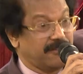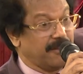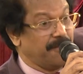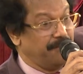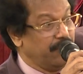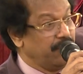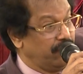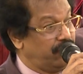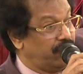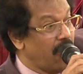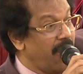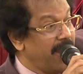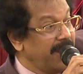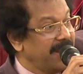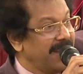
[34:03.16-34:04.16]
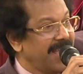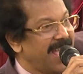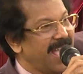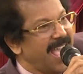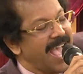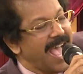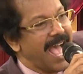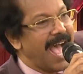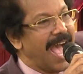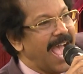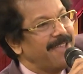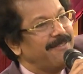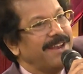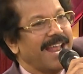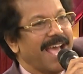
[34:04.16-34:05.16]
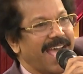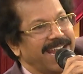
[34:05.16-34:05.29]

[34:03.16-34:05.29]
of you, John, I will